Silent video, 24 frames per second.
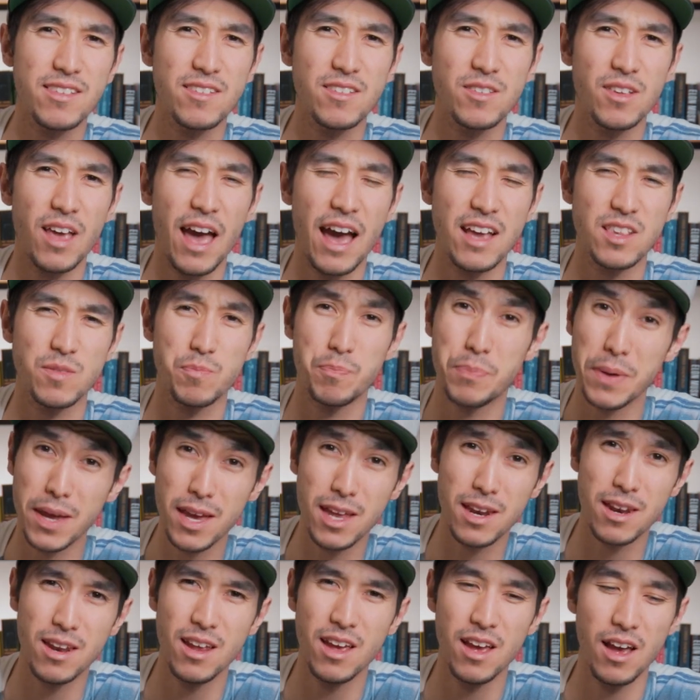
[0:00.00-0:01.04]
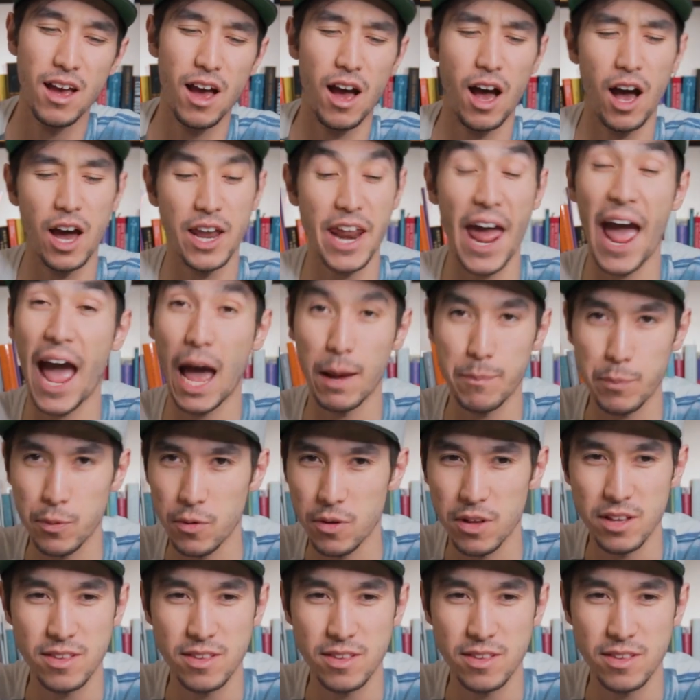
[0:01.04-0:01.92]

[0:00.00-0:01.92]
has been on Apple.